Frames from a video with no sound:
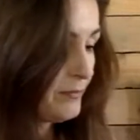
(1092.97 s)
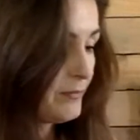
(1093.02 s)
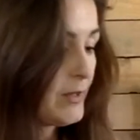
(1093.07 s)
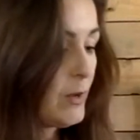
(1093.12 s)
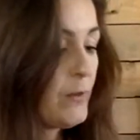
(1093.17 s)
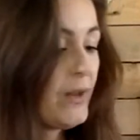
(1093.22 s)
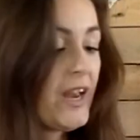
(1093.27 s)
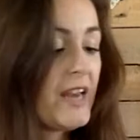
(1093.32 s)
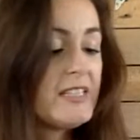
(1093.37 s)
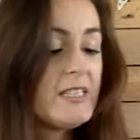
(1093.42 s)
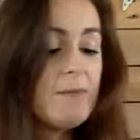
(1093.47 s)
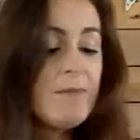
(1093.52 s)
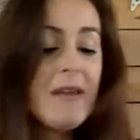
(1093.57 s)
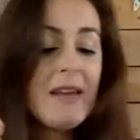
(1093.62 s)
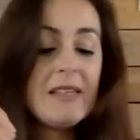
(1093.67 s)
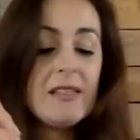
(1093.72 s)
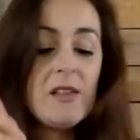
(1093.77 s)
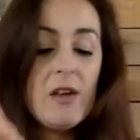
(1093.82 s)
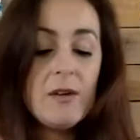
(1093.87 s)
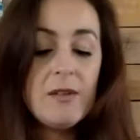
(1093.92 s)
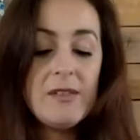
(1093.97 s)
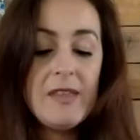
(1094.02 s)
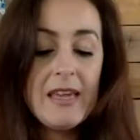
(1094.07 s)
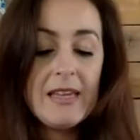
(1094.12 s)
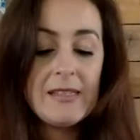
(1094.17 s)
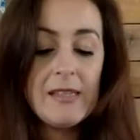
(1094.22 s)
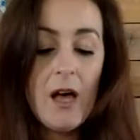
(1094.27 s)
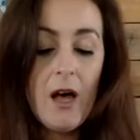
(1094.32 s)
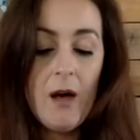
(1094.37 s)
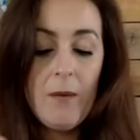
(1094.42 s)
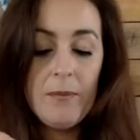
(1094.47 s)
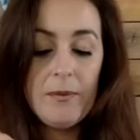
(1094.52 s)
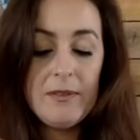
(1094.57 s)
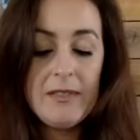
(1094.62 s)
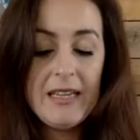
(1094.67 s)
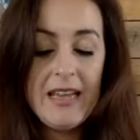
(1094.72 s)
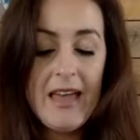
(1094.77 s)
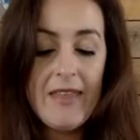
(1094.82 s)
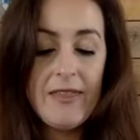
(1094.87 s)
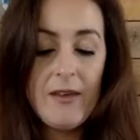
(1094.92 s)
We're going to mix those things up
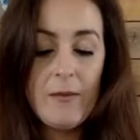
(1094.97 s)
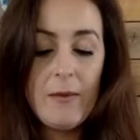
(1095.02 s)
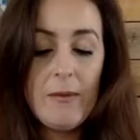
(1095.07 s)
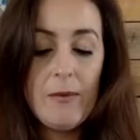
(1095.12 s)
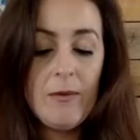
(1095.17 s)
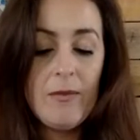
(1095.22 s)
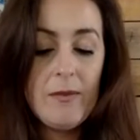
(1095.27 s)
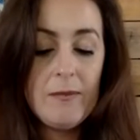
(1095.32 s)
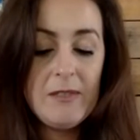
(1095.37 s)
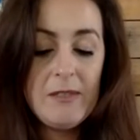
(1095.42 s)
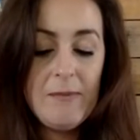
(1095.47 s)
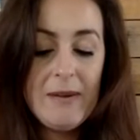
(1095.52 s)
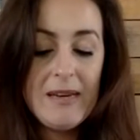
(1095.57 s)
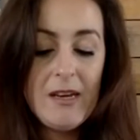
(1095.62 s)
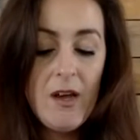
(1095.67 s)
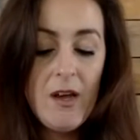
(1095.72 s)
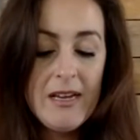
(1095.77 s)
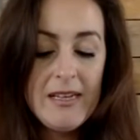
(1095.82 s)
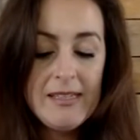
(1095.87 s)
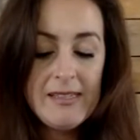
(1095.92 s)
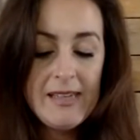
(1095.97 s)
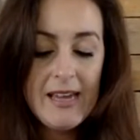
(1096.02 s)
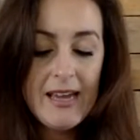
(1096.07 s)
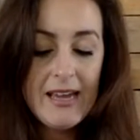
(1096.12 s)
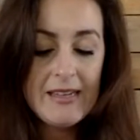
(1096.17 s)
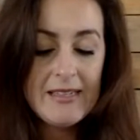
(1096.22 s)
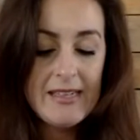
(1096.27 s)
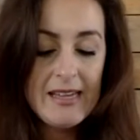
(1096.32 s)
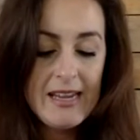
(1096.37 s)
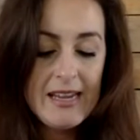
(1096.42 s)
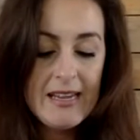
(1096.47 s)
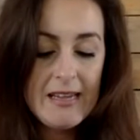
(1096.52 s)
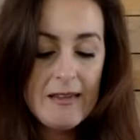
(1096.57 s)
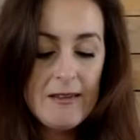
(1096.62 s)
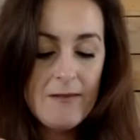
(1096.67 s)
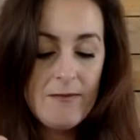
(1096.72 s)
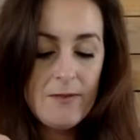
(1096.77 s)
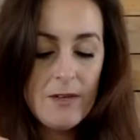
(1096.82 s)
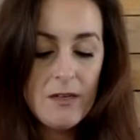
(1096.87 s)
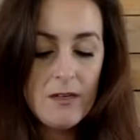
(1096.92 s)
together. We want them to be nice and
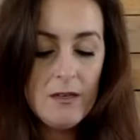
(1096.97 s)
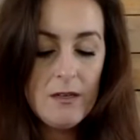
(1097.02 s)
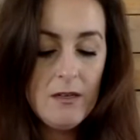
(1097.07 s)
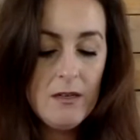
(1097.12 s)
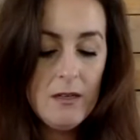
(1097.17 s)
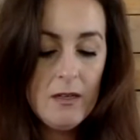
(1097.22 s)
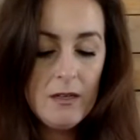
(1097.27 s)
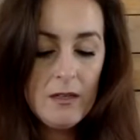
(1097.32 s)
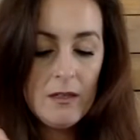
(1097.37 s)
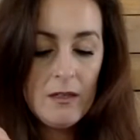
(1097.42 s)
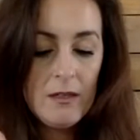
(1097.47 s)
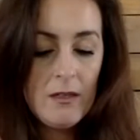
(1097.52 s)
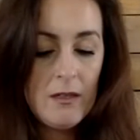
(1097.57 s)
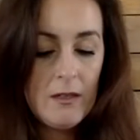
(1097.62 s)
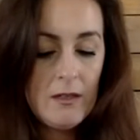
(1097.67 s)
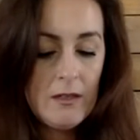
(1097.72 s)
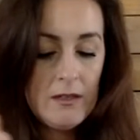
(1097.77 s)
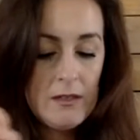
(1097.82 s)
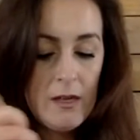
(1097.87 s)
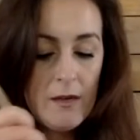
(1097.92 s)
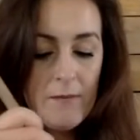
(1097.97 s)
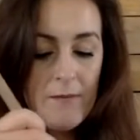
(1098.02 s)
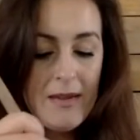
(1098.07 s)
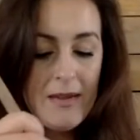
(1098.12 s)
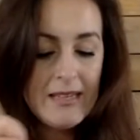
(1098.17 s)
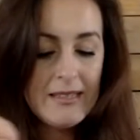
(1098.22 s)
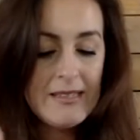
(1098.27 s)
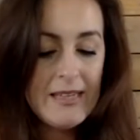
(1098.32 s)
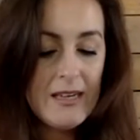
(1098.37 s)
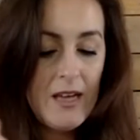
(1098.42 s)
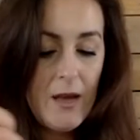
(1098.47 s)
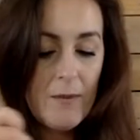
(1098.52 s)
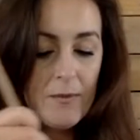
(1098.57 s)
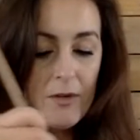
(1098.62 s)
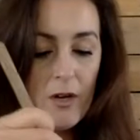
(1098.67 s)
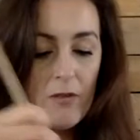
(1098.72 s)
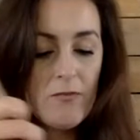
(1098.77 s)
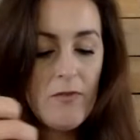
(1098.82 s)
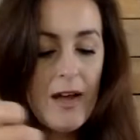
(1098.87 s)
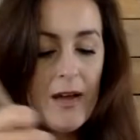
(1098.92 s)
even. So mix it up,
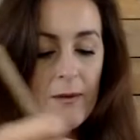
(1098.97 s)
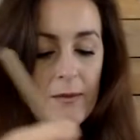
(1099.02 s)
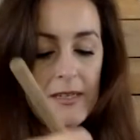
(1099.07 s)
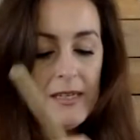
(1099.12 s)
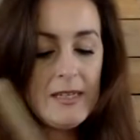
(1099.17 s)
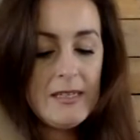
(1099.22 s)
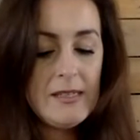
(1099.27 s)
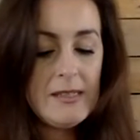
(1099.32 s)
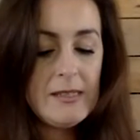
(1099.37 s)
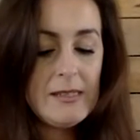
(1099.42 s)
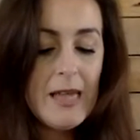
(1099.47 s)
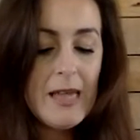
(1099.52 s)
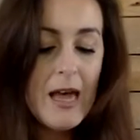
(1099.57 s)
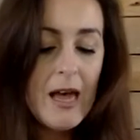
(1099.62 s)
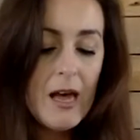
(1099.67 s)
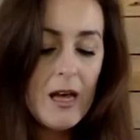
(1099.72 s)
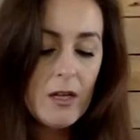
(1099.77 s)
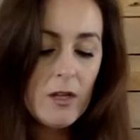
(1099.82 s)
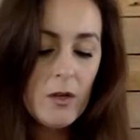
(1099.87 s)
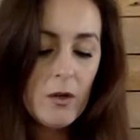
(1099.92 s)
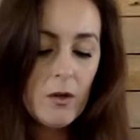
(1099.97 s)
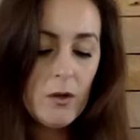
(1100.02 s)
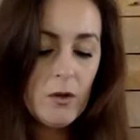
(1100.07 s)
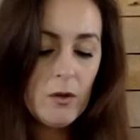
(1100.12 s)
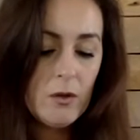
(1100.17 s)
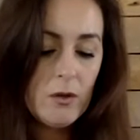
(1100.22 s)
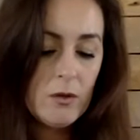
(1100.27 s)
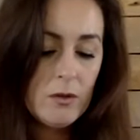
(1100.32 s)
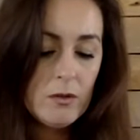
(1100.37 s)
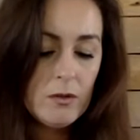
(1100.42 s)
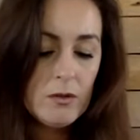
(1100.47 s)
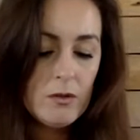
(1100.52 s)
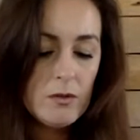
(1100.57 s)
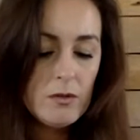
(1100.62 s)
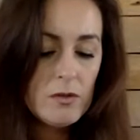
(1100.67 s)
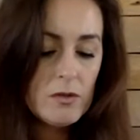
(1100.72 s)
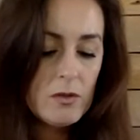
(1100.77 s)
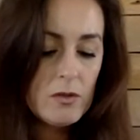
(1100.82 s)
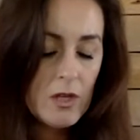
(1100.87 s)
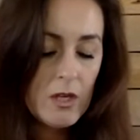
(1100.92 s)
go round in circles.
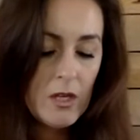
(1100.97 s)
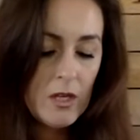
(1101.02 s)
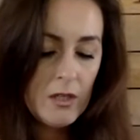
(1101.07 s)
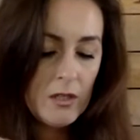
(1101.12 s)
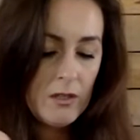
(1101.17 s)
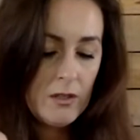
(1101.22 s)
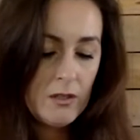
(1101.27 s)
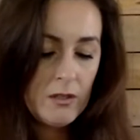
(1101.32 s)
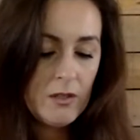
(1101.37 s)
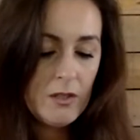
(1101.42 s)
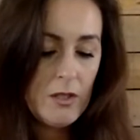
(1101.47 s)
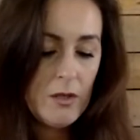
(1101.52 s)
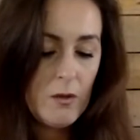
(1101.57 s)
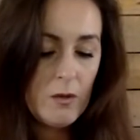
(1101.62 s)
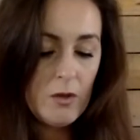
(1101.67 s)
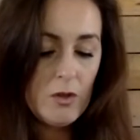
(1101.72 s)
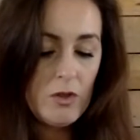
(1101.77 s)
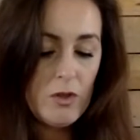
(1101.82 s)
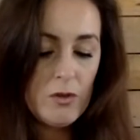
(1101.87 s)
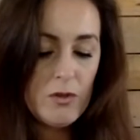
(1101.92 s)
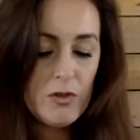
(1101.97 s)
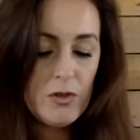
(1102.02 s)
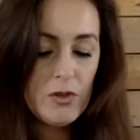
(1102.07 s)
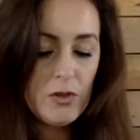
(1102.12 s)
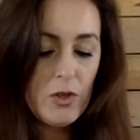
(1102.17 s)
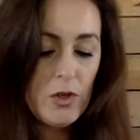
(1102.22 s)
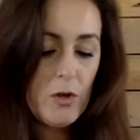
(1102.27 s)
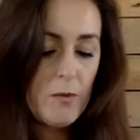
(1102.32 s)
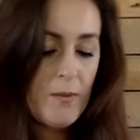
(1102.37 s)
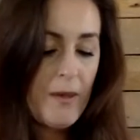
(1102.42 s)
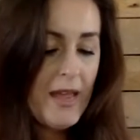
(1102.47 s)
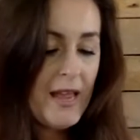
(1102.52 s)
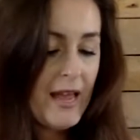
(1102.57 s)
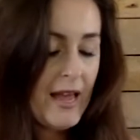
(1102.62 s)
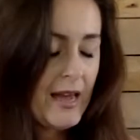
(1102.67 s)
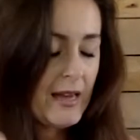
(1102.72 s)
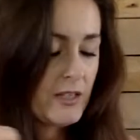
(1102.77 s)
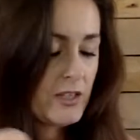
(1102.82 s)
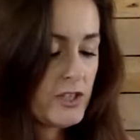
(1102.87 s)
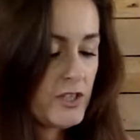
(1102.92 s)
You can do
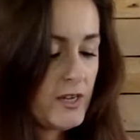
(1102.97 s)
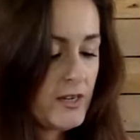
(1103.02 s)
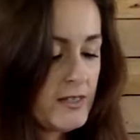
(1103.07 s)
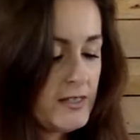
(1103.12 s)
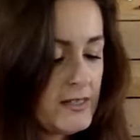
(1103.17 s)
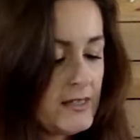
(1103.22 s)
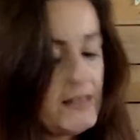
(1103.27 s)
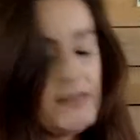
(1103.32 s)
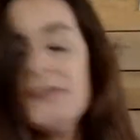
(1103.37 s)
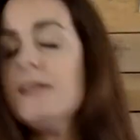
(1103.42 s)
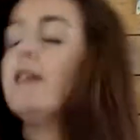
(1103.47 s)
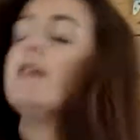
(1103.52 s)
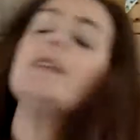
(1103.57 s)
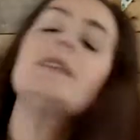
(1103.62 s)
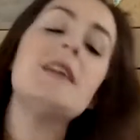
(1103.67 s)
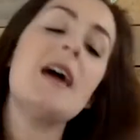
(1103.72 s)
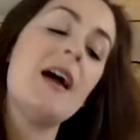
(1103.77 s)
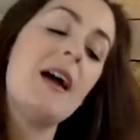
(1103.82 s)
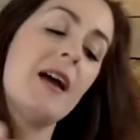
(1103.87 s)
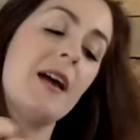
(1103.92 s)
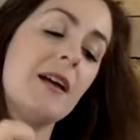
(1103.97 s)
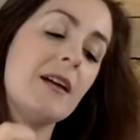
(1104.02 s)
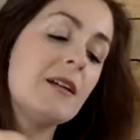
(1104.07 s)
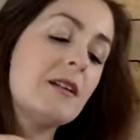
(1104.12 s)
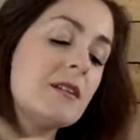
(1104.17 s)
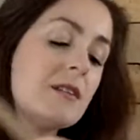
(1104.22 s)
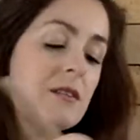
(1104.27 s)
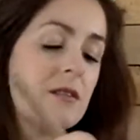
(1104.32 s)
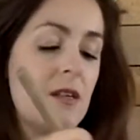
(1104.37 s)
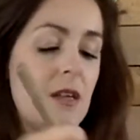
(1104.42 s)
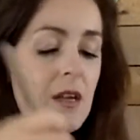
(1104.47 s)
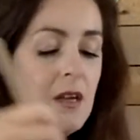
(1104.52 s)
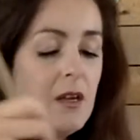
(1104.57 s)
scooping actions and zigzags.